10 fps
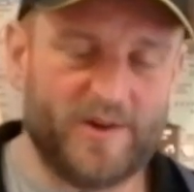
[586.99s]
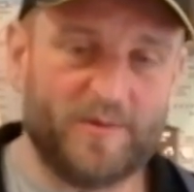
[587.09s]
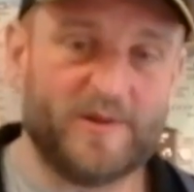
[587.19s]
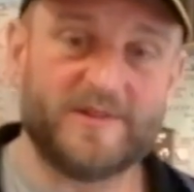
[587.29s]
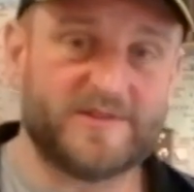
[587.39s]
you
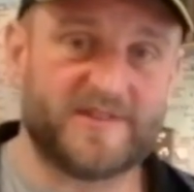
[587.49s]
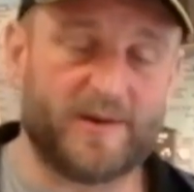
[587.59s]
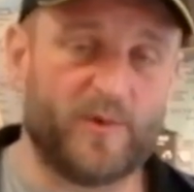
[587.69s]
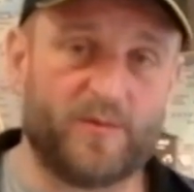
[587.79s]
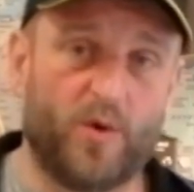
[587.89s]
know,
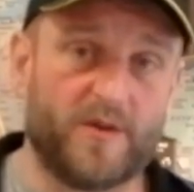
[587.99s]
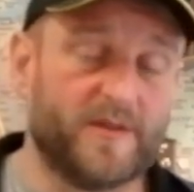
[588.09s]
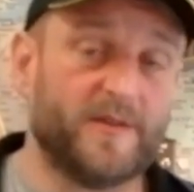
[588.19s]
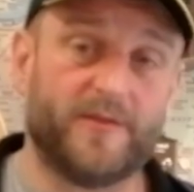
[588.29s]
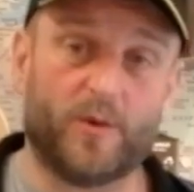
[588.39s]
stick with
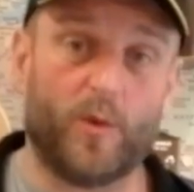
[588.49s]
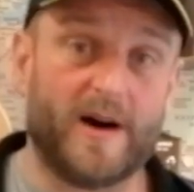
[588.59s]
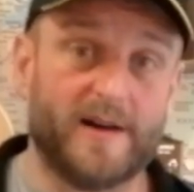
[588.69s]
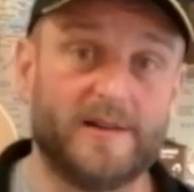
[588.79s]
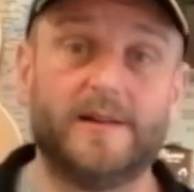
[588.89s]
one for a
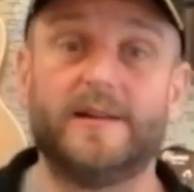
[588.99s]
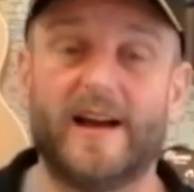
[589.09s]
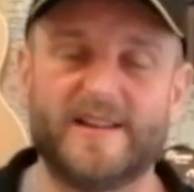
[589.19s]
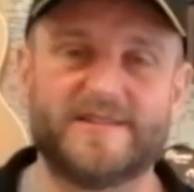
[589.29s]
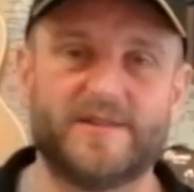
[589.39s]
while
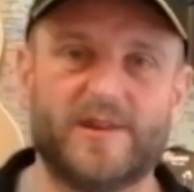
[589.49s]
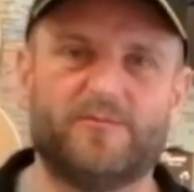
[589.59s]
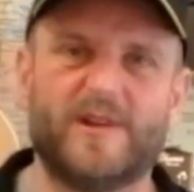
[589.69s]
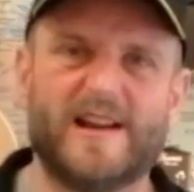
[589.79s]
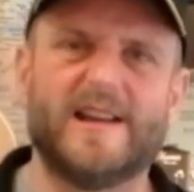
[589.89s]
until
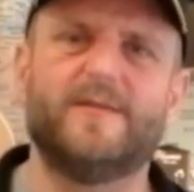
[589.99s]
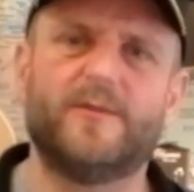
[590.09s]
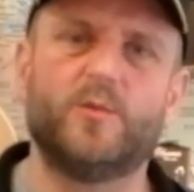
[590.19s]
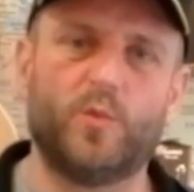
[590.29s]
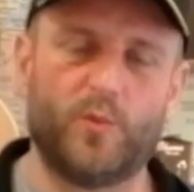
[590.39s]
you
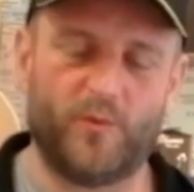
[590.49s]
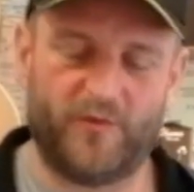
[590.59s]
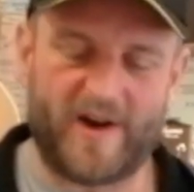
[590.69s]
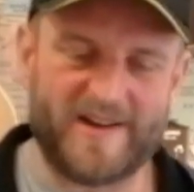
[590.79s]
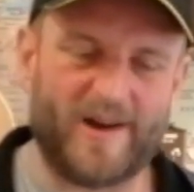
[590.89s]
really
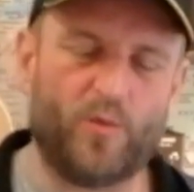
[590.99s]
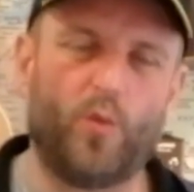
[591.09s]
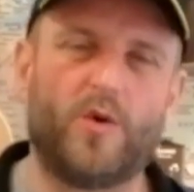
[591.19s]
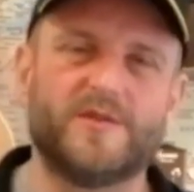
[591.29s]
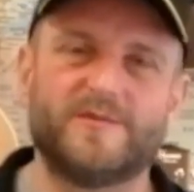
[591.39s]
find
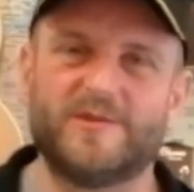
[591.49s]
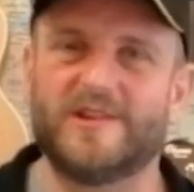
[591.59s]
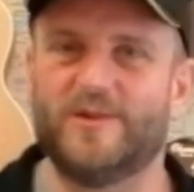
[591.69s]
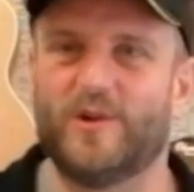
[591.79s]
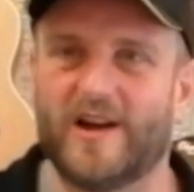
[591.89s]
out what
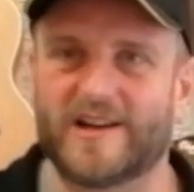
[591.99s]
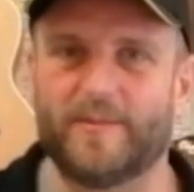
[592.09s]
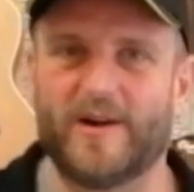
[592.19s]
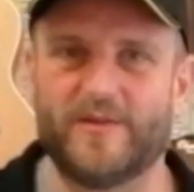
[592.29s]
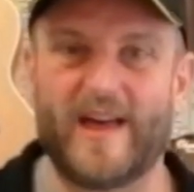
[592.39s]
you
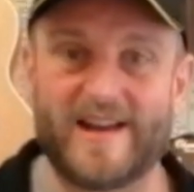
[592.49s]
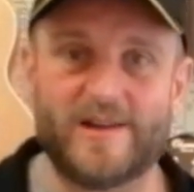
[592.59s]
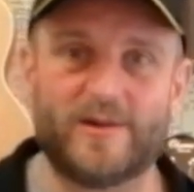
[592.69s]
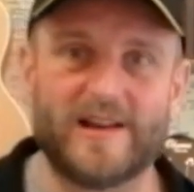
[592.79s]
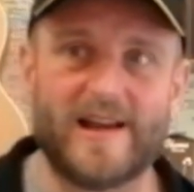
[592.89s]
like about
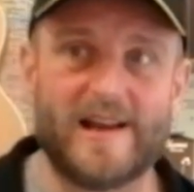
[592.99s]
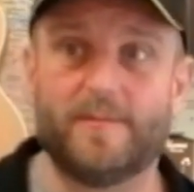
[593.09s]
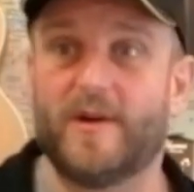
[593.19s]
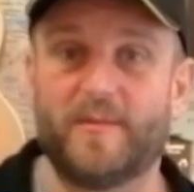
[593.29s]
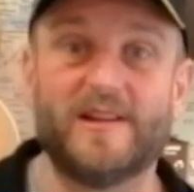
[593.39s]
that
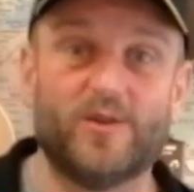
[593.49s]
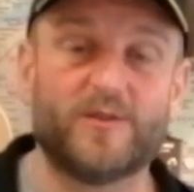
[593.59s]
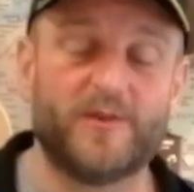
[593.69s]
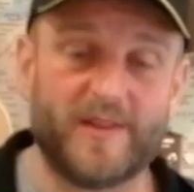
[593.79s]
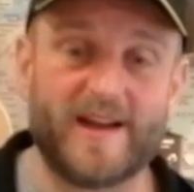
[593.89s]
ukulele, and maybe
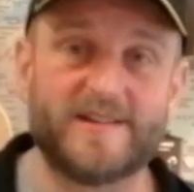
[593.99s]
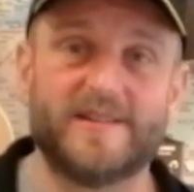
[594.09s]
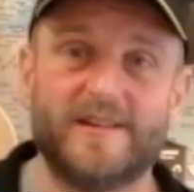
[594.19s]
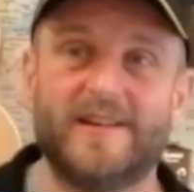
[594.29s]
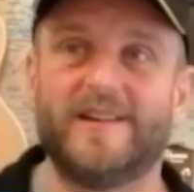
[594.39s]
look for
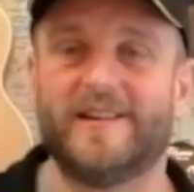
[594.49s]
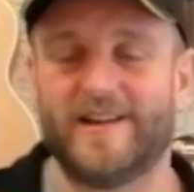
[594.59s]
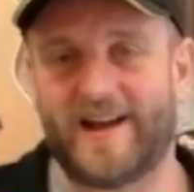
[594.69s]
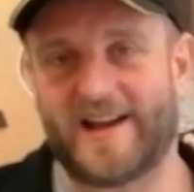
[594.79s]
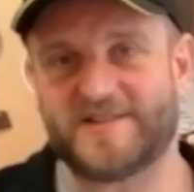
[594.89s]
that
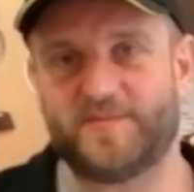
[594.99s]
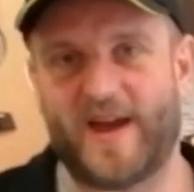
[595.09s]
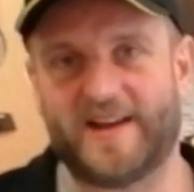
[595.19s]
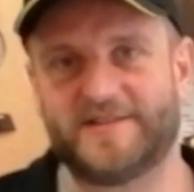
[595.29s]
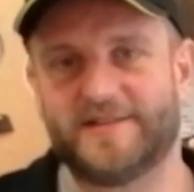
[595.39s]

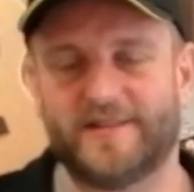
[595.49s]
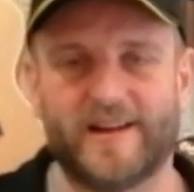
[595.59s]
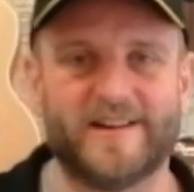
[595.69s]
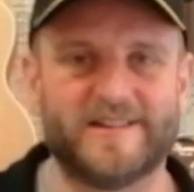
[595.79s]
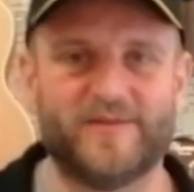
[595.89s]

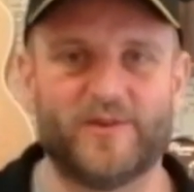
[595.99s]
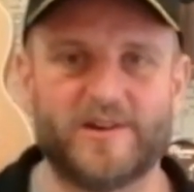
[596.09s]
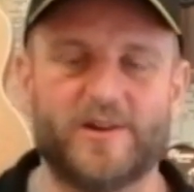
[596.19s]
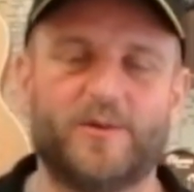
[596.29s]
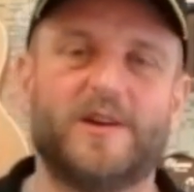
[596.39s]
aspect in a
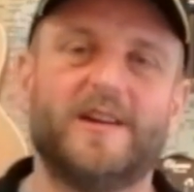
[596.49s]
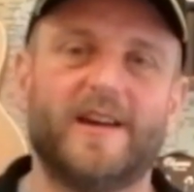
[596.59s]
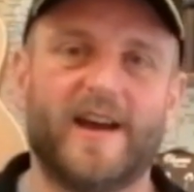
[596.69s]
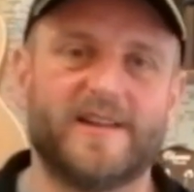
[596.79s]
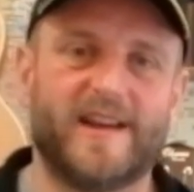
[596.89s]
different uke
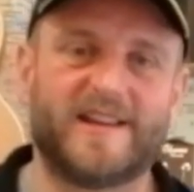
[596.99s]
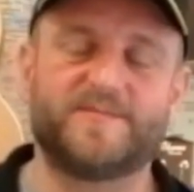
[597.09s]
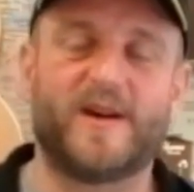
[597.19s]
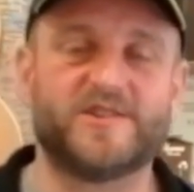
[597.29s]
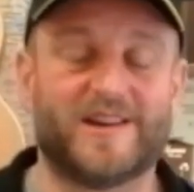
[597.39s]
and
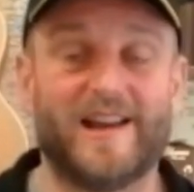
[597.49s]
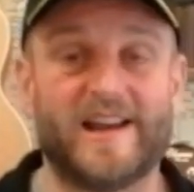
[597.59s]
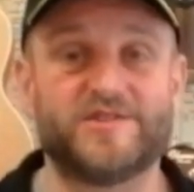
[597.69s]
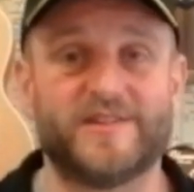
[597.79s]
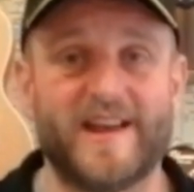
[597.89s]
expand your
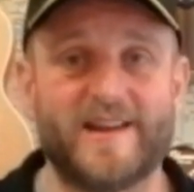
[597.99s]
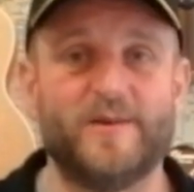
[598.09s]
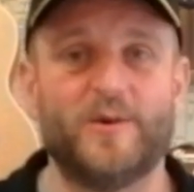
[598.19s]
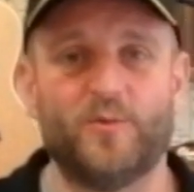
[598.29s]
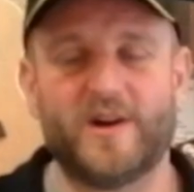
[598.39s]
collection
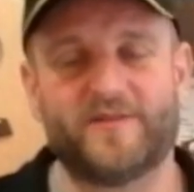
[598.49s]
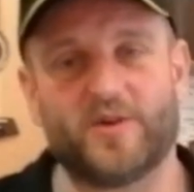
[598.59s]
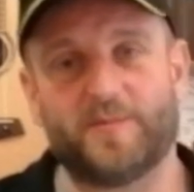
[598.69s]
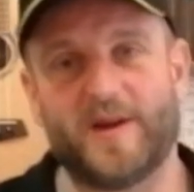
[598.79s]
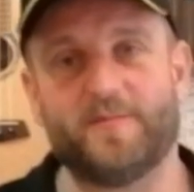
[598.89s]
then when
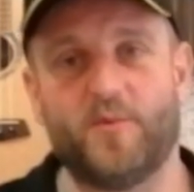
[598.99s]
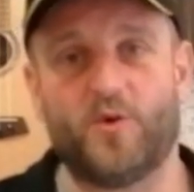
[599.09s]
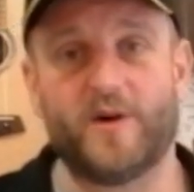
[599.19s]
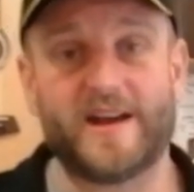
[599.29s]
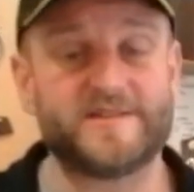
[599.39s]
you've got a
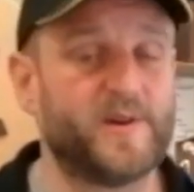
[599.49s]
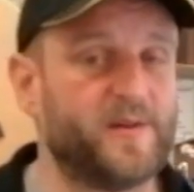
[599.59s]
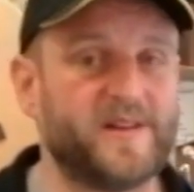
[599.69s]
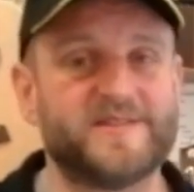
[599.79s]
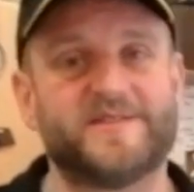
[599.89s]
bit more
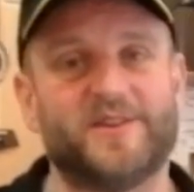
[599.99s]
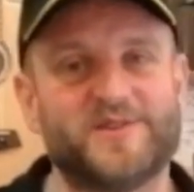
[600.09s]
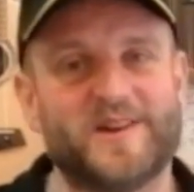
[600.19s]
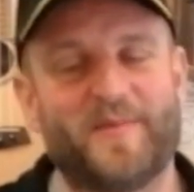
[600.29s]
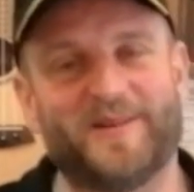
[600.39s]

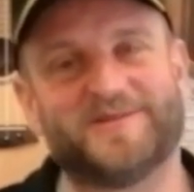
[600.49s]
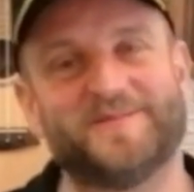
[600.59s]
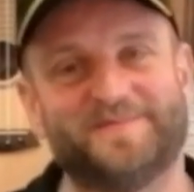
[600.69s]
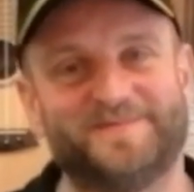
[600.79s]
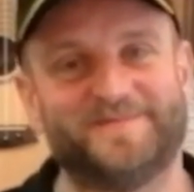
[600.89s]
experience under your
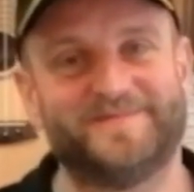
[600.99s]
belt.